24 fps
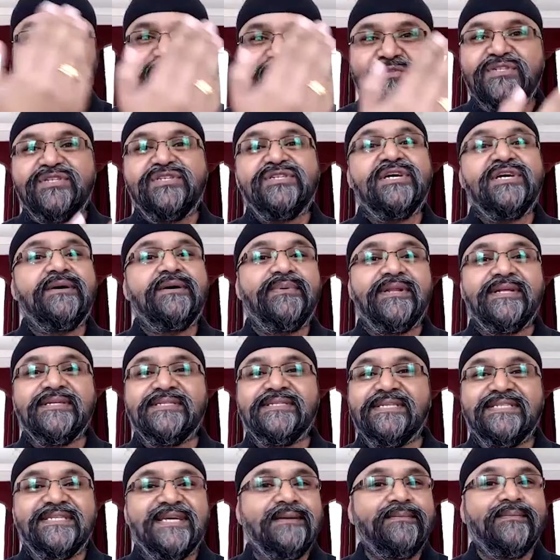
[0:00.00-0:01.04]
turbulence,
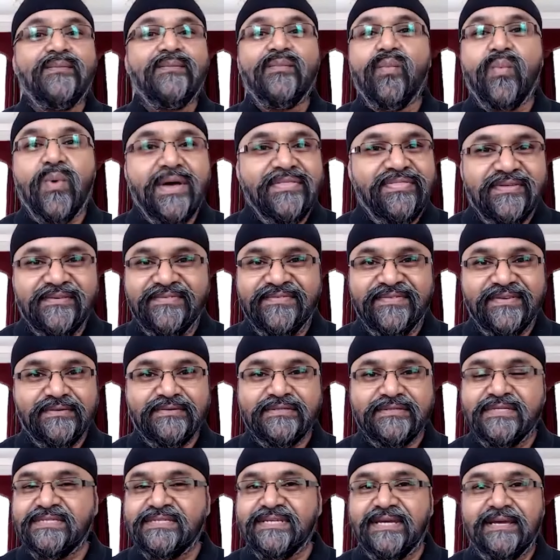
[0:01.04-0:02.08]
the same weather
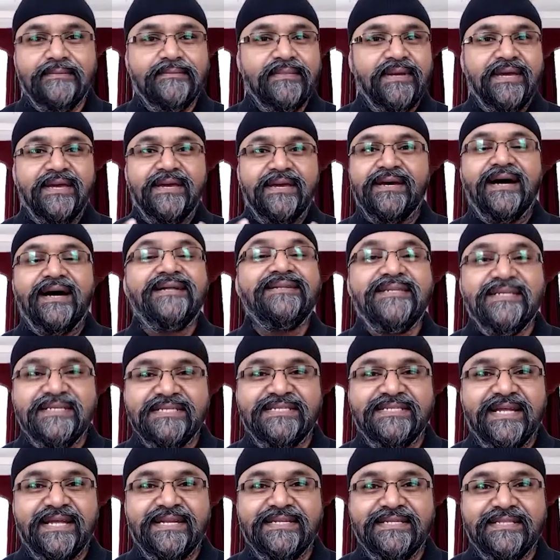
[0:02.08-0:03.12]
fields, the same
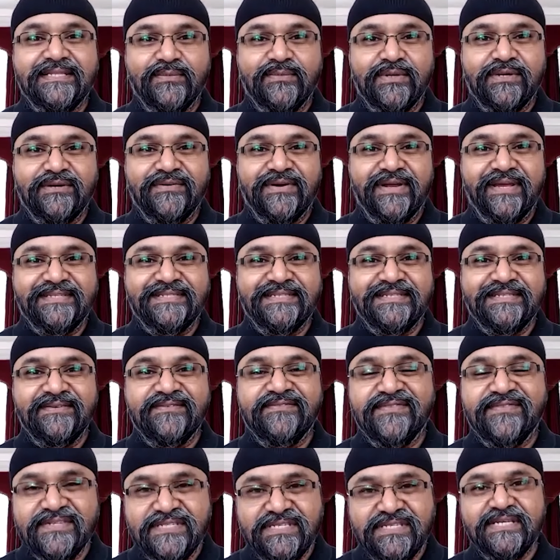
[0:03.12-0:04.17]
understanding that we're creating
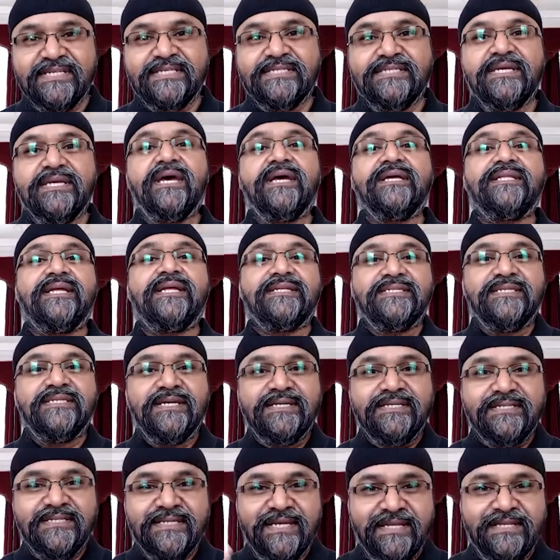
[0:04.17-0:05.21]
physics that
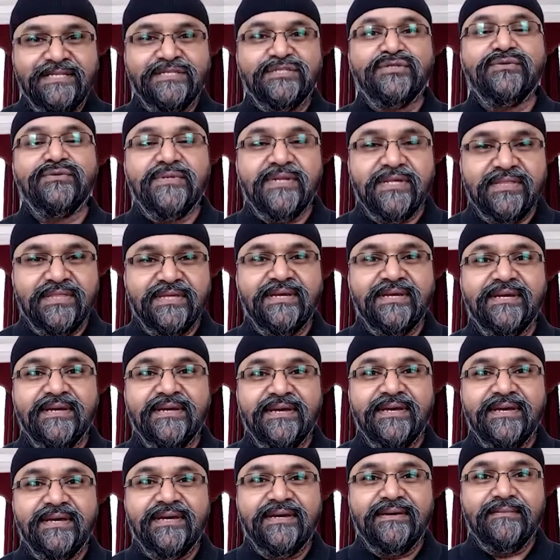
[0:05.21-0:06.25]
turns into nothing
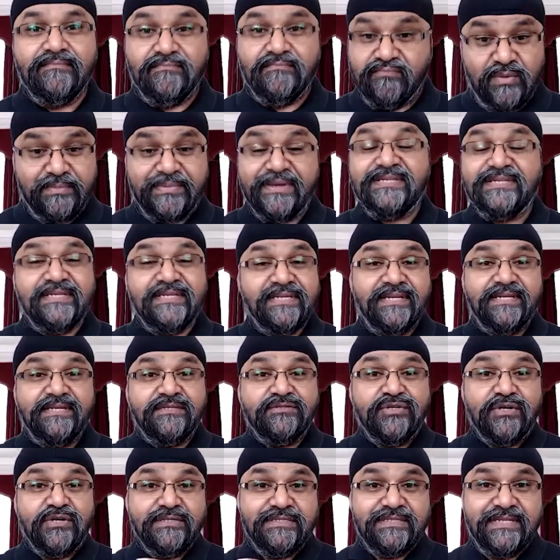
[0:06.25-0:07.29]
well, basically
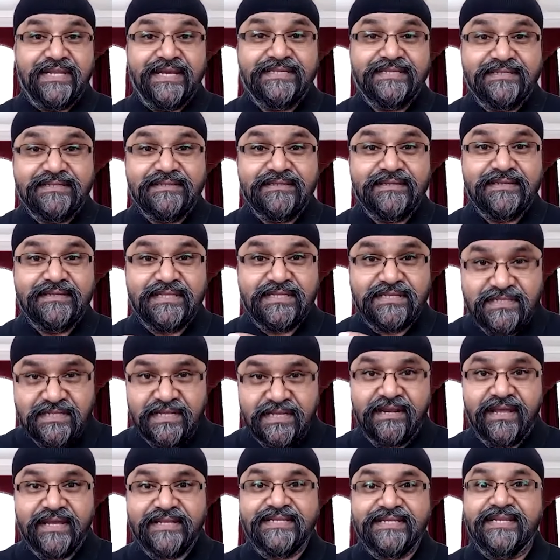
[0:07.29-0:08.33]
translates the
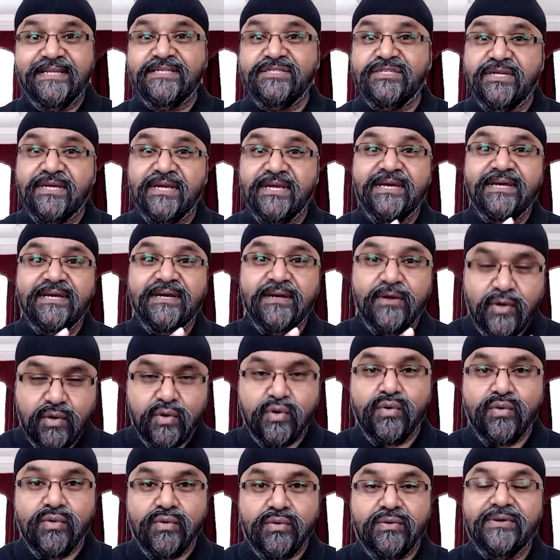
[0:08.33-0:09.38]
sunlight energy
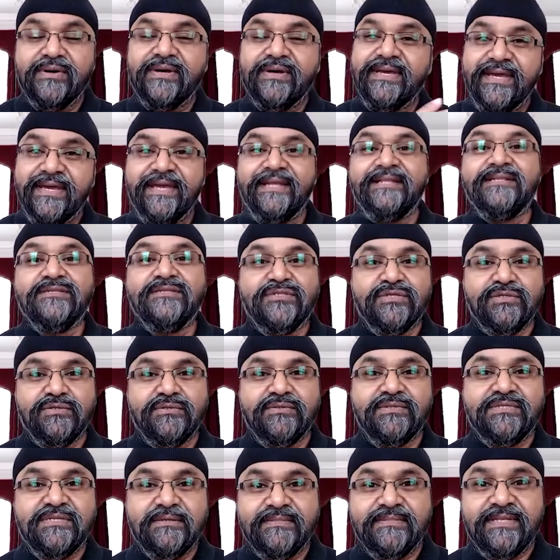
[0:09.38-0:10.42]
core into
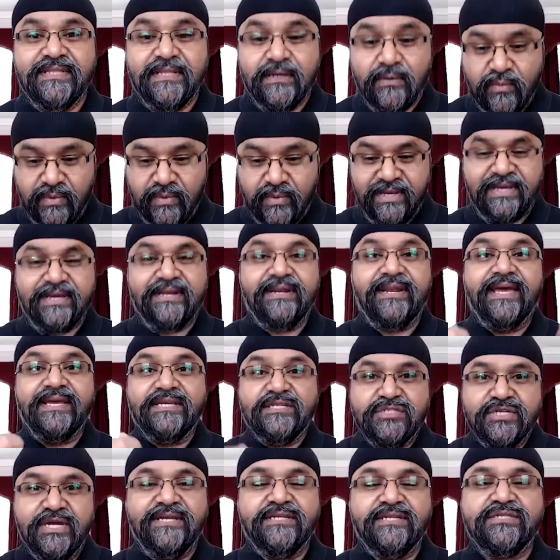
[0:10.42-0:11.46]
something that we can
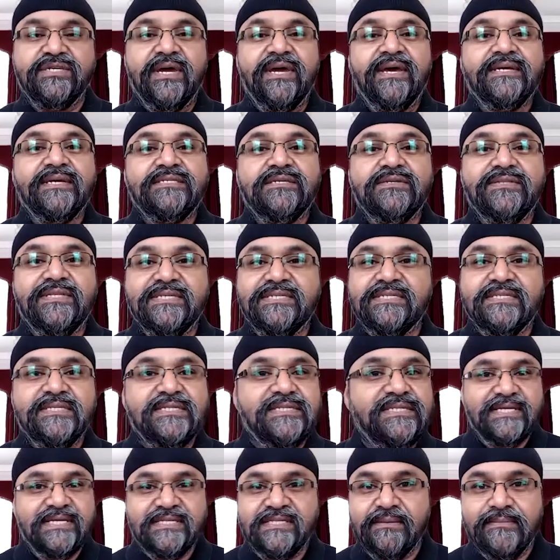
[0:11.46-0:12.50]
exchange. So this is
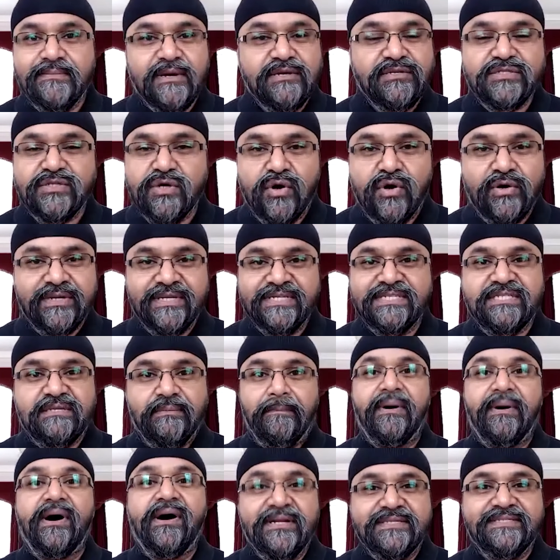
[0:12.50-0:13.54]
the most honest
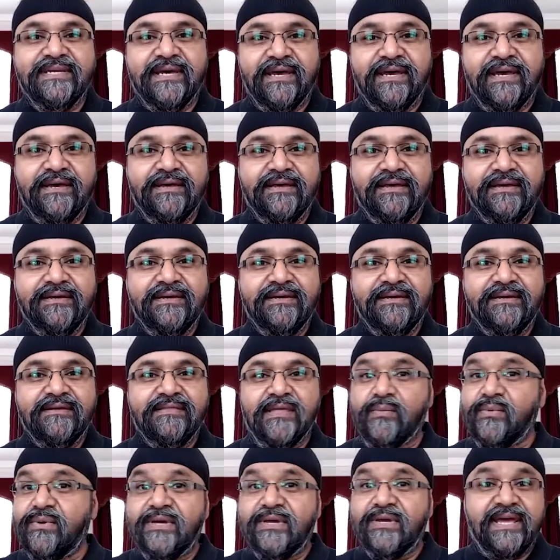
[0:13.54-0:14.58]
barter
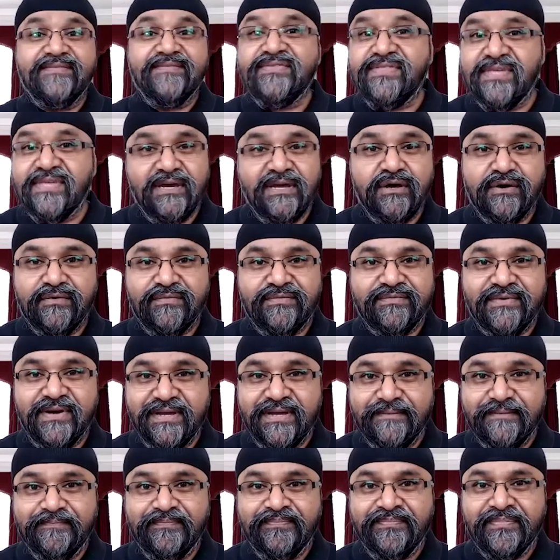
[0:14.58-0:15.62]
that we could ever think of,
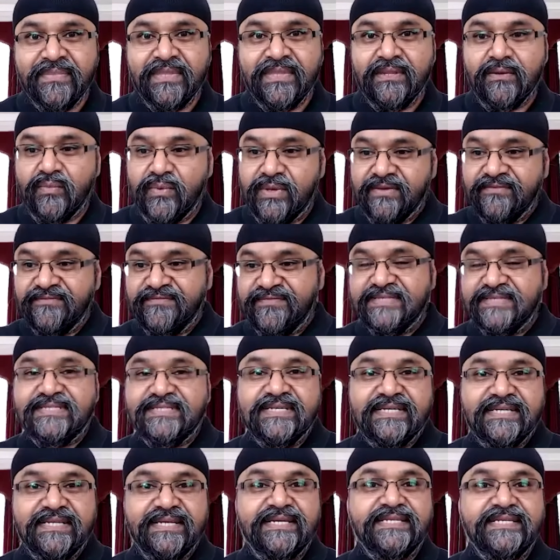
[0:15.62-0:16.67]
right? We can
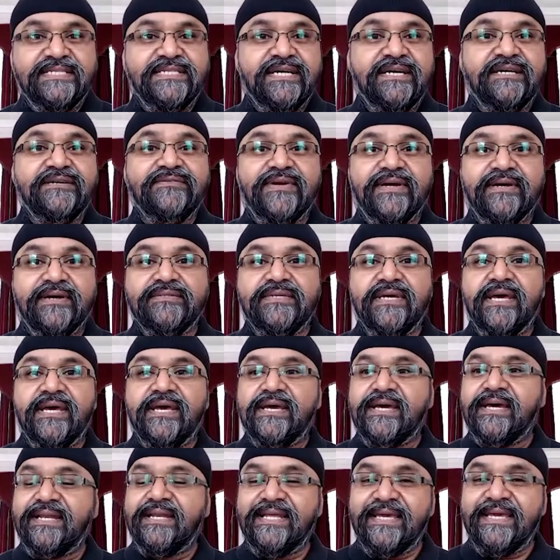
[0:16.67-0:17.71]
physically turn around
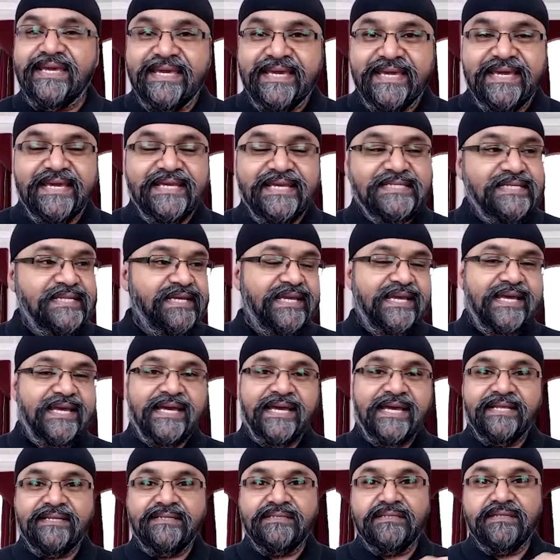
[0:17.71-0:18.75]
and easily
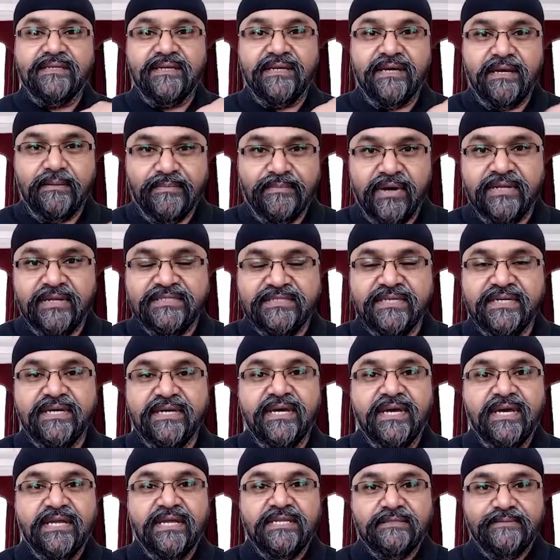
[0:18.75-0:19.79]
hand a barter
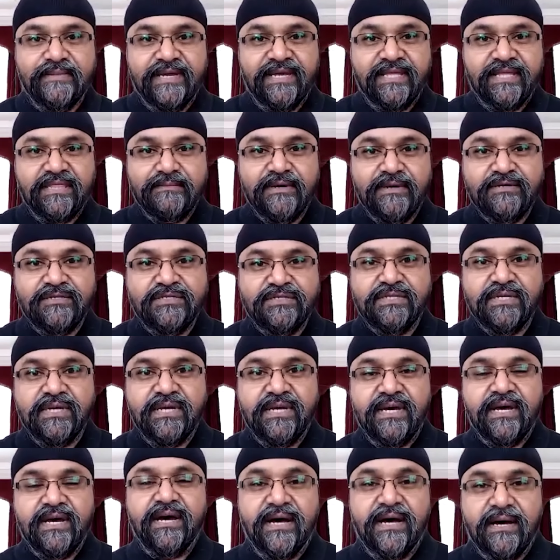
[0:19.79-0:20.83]
to make it the most
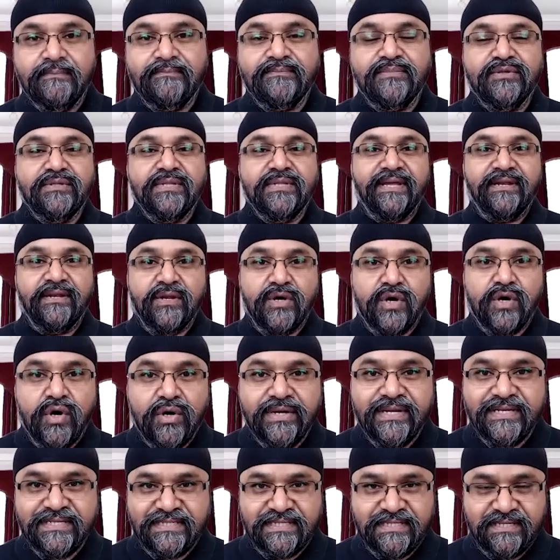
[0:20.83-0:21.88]
humble and
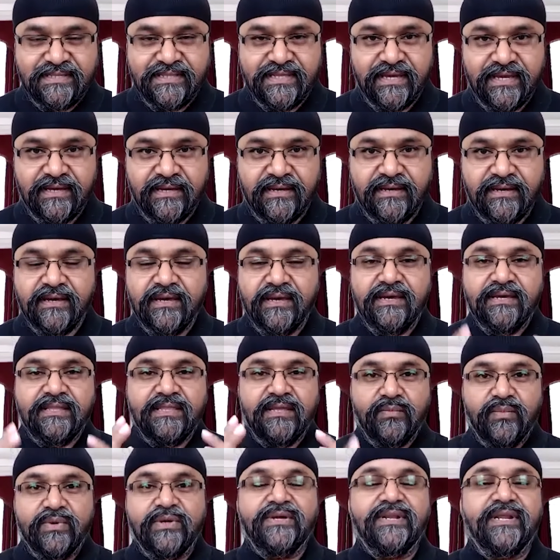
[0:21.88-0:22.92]
honest thing
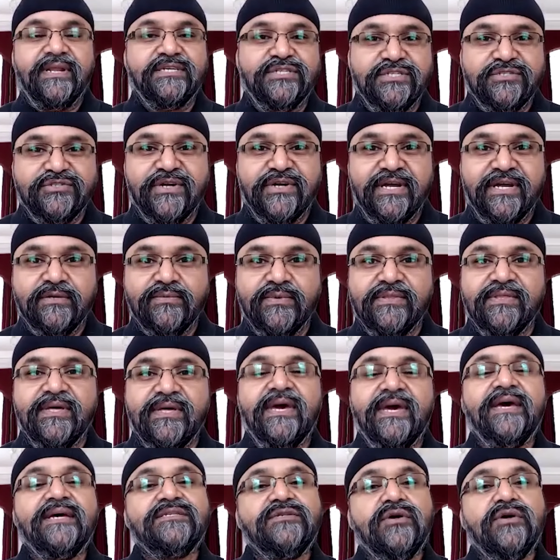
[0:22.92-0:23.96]
that we could actually trade with.
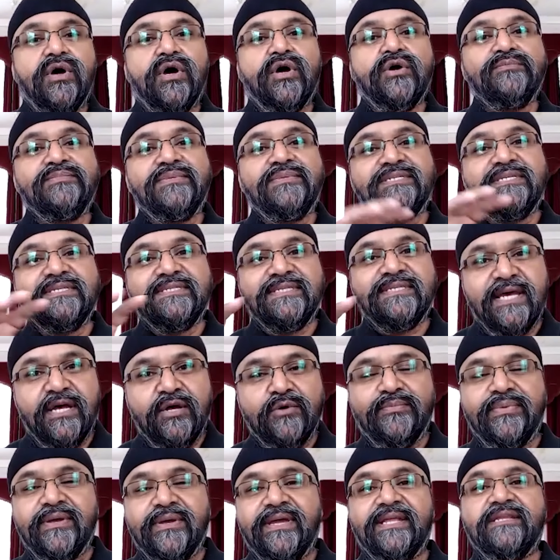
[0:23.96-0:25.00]
So I hope this is
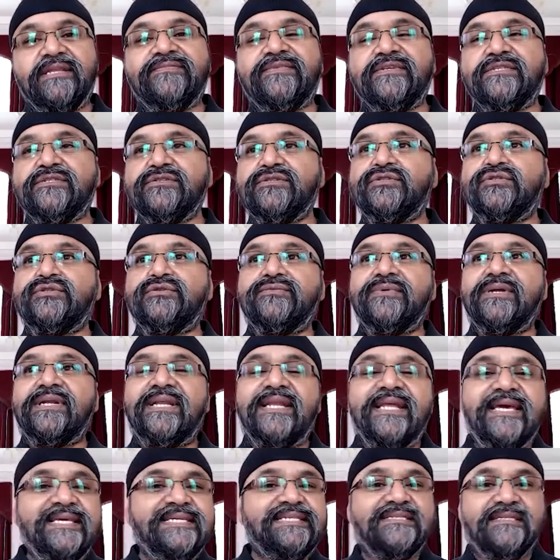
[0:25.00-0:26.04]
helping individuals to
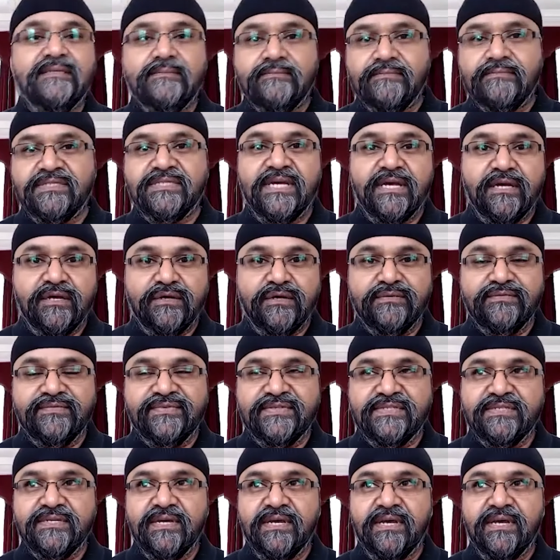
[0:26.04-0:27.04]
release themselves